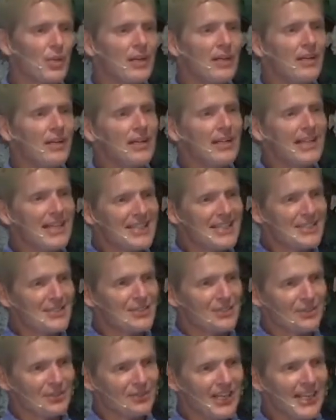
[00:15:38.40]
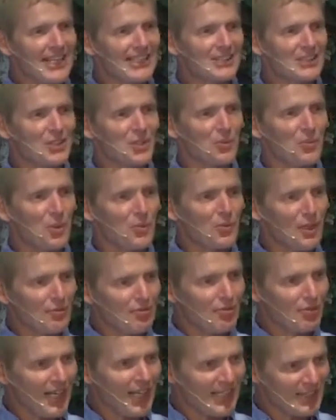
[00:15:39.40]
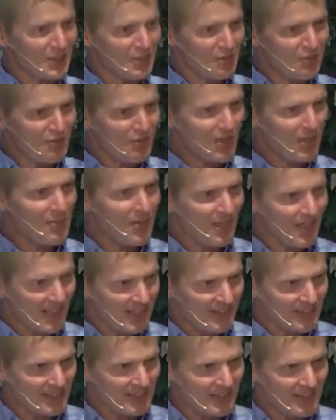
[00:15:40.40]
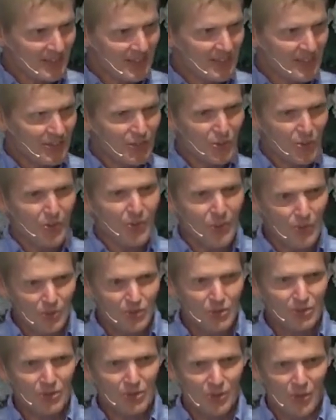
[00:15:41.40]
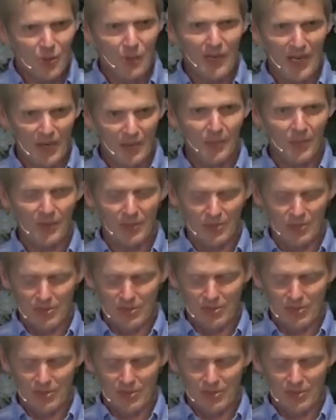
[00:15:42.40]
his light will reflect from us to those around us.